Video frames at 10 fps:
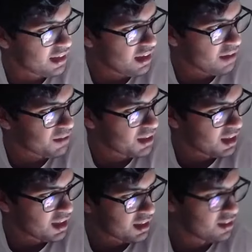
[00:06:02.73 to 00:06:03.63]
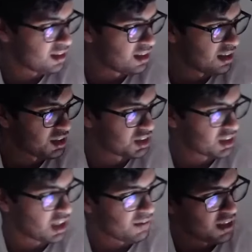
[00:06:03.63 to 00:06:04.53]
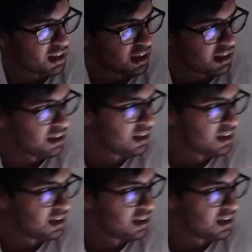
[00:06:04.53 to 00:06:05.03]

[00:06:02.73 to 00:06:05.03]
having it like this, just kind of in the night.